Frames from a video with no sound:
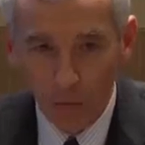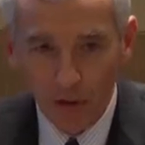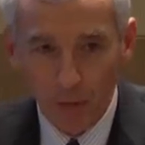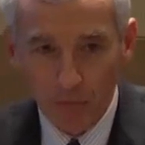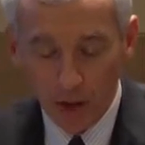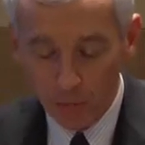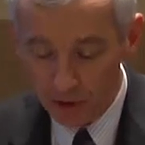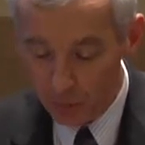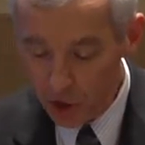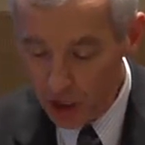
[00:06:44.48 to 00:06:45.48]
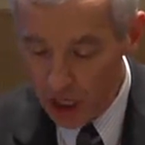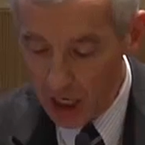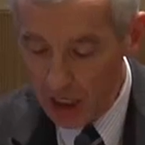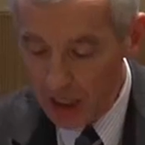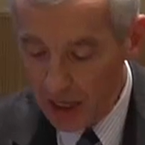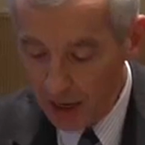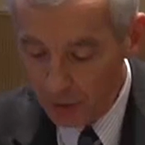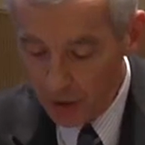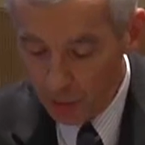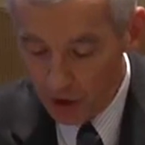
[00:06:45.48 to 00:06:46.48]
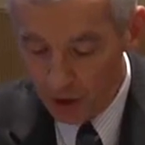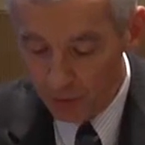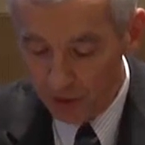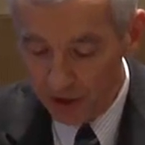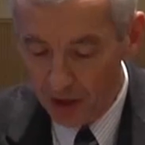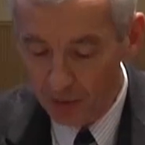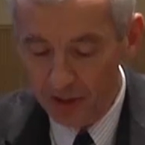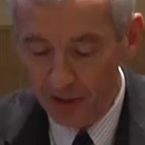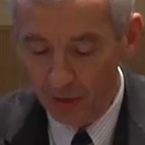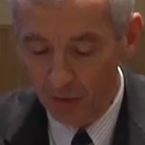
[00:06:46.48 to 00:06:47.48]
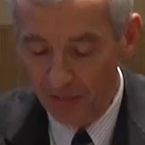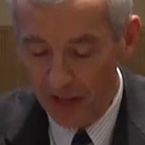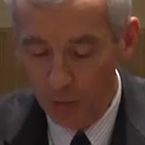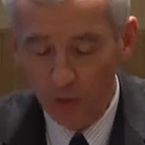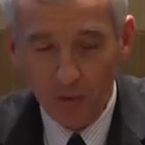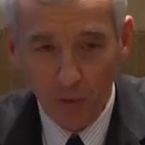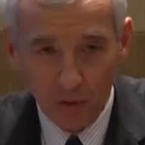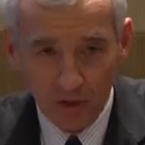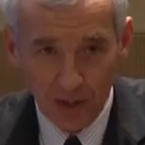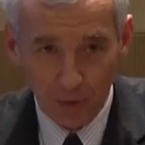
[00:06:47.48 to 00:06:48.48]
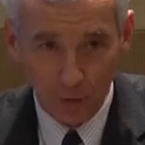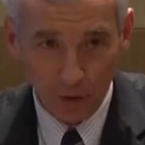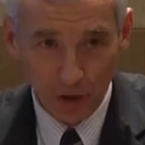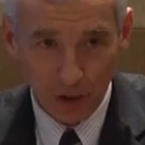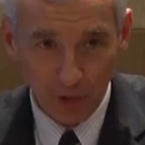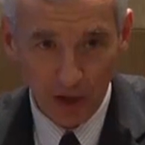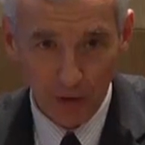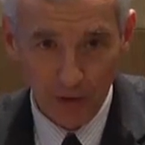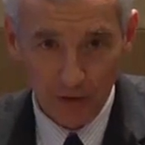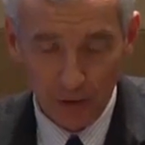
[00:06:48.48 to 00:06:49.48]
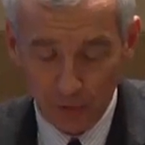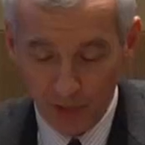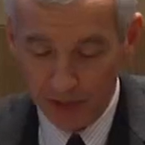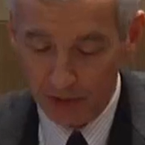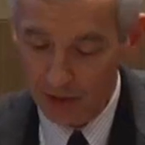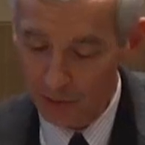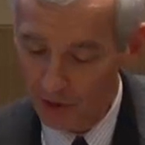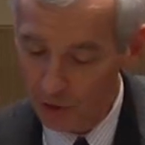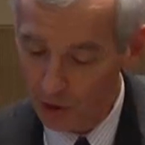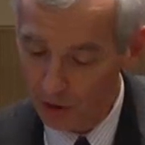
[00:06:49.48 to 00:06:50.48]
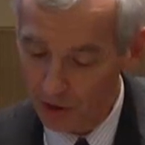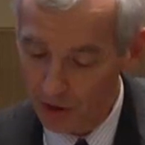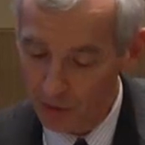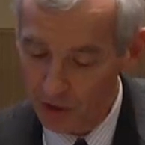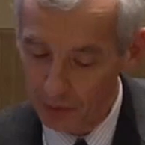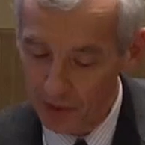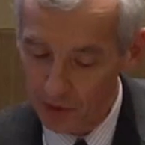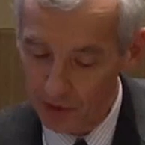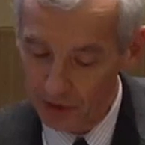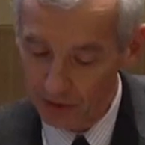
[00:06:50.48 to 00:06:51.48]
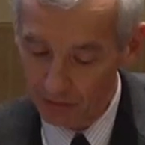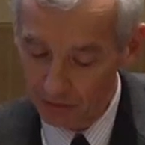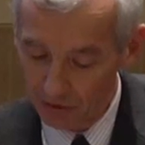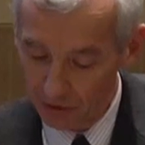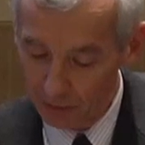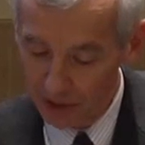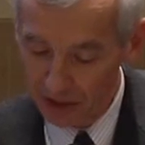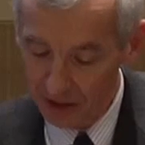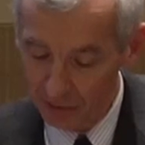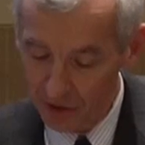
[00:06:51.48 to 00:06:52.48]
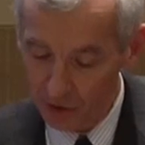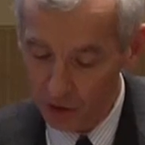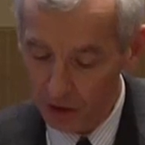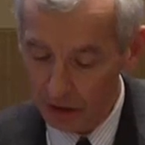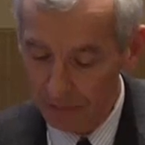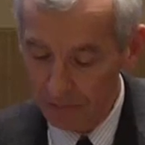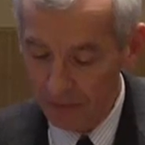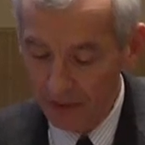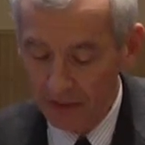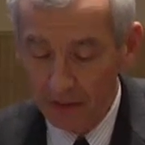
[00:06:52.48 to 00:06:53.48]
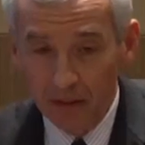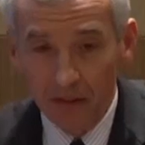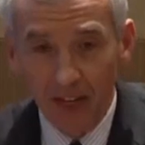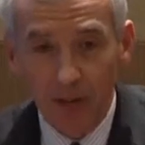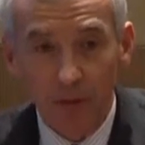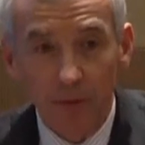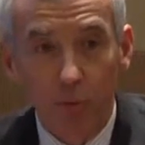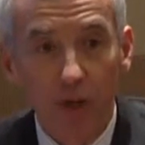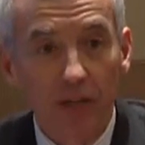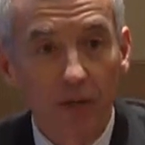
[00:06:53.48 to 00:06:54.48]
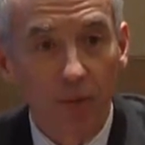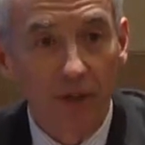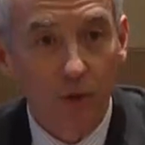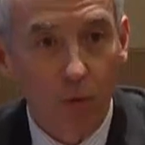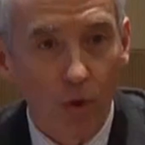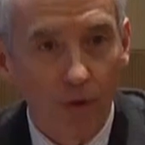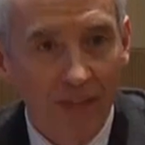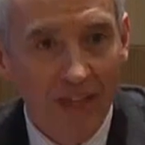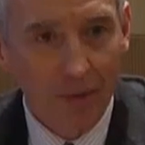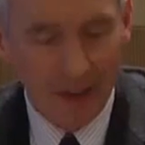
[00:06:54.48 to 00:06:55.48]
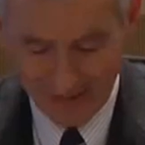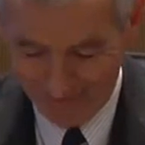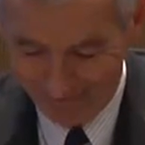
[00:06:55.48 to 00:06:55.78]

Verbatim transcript: When the Republic was young and not very powerful, the country that then was most able to project power, and this goes back to something that Charlie Kupchan mentioned near the beginning of his talk, namely Britain with its Royal Navy,